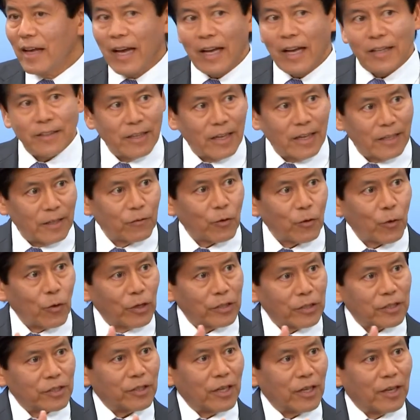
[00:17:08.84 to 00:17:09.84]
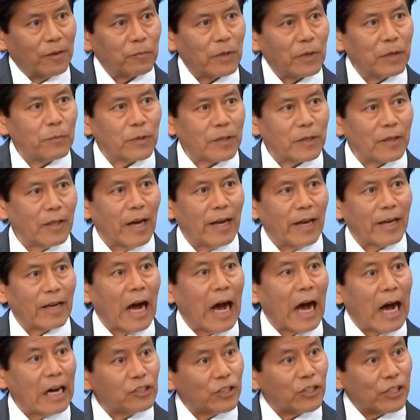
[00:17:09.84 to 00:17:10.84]
And of course, we would like
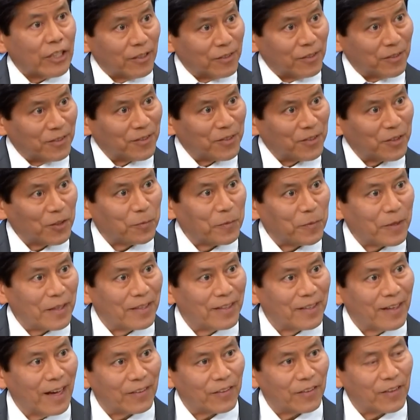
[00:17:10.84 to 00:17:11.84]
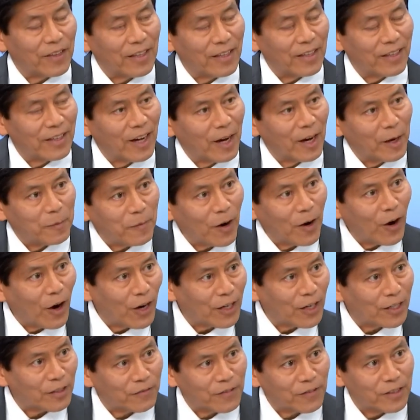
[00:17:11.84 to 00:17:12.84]
ASEAN to be at the
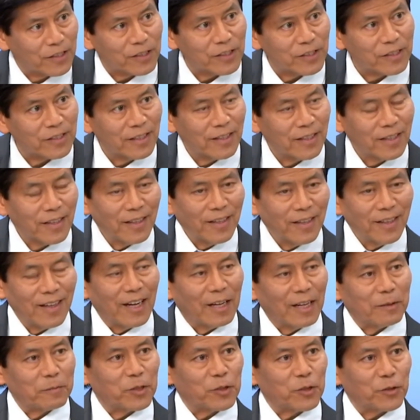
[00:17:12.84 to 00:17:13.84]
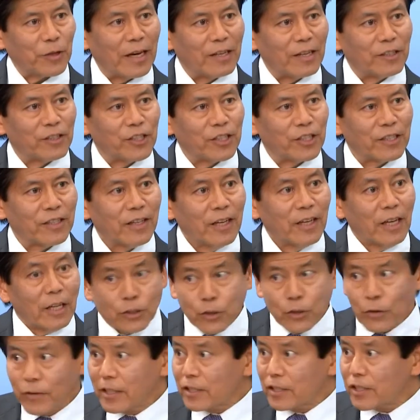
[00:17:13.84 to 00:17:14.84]
heart of this strategy.
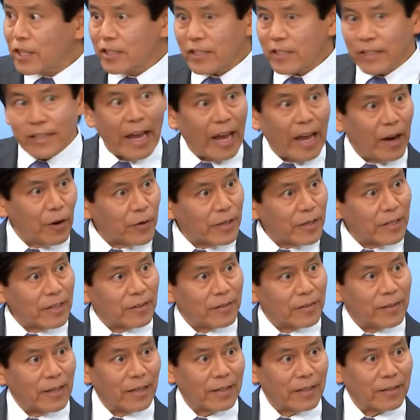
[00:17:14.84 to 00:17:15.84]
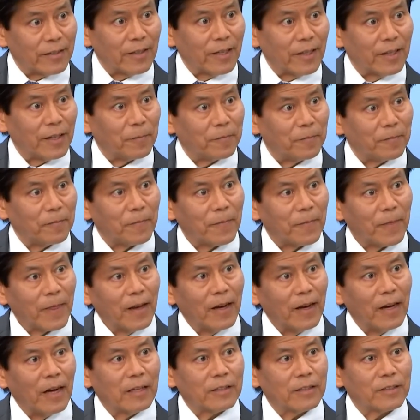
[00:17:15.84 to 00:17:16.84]
So this is an area that
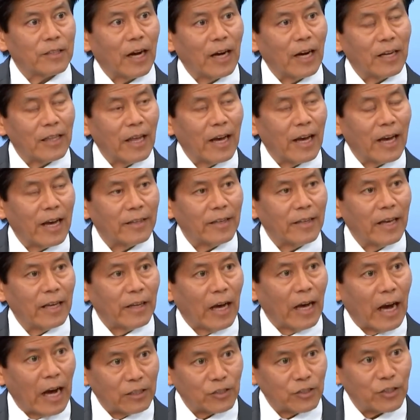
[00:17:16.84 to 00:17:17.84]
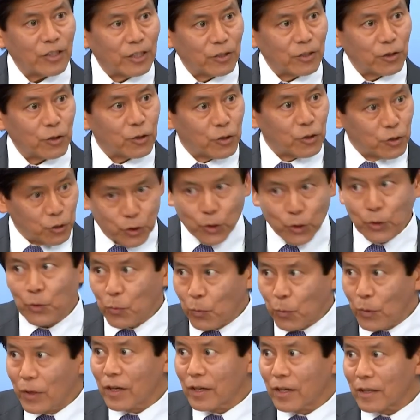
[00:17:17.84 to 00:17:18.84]
Thailand and ASEAN
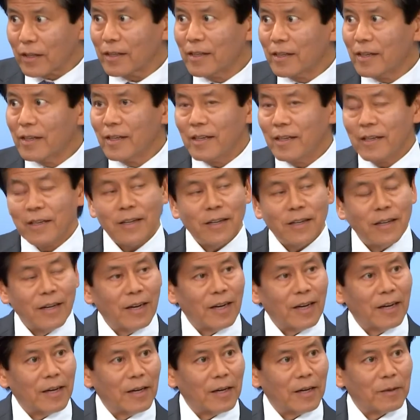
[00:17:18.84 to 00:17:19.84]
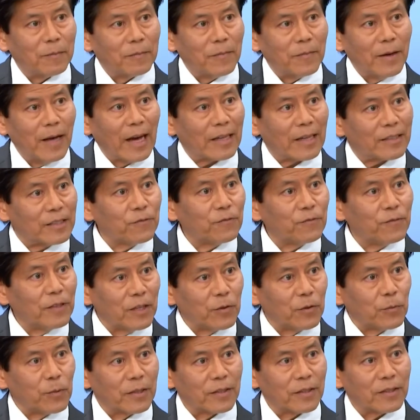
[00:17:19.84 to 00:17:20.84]
should work
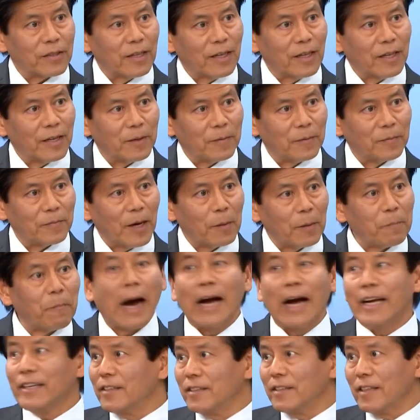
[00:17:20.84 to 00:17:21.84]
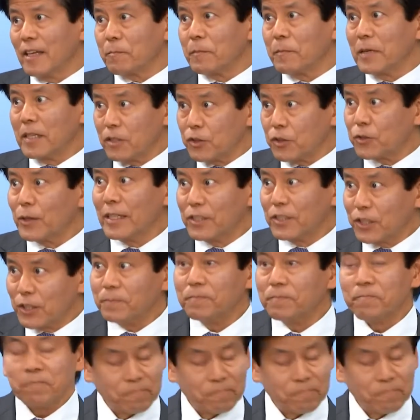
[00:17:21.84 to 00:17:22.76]
actively with a Biden administration.